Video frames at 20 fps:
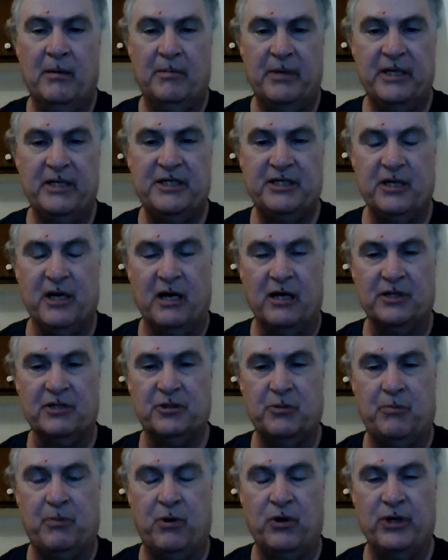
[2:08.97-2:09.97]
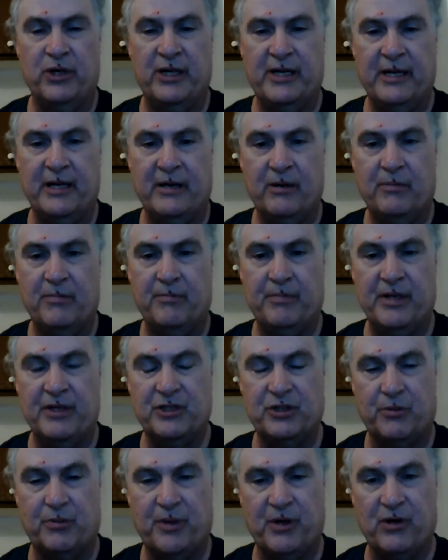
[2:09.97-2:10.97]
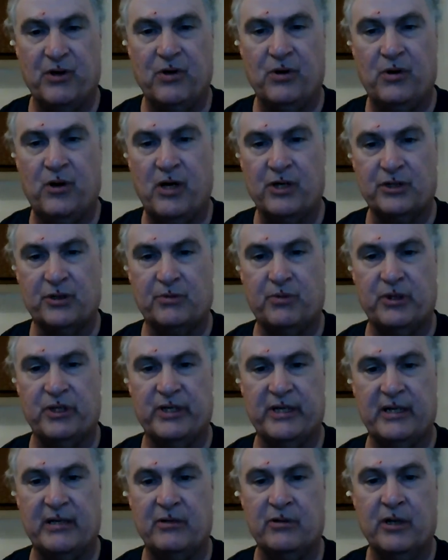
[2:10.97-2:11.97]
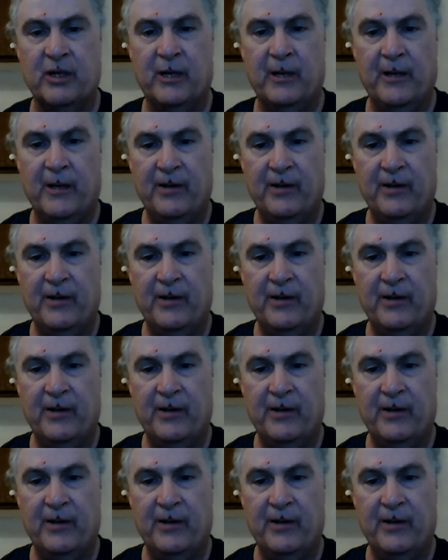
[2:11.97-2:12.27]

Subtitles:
But he's also pointed out, Ben Shapiro also pointed out,